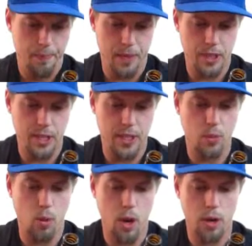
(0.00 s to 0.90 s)
Contains
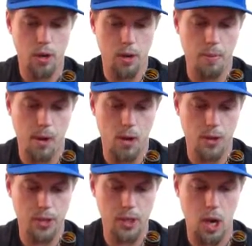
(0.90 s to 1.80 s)
water,
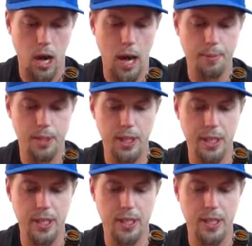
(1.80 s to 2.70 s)
malts, hops,
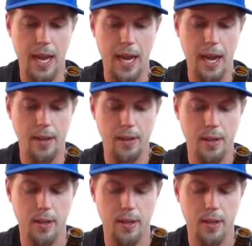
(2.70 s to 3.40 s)
yeast, and,